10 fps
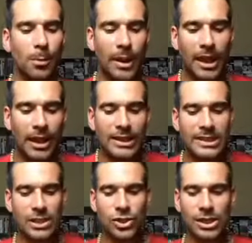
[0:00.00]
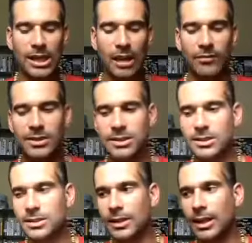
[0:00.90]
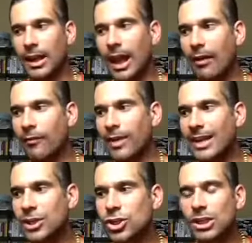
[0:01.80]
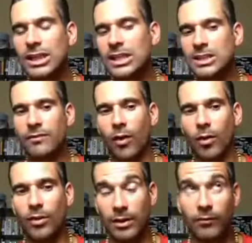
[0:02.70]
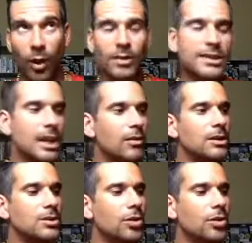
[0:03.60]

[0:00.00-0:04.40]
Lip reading: But essentially, love initially is involuntary.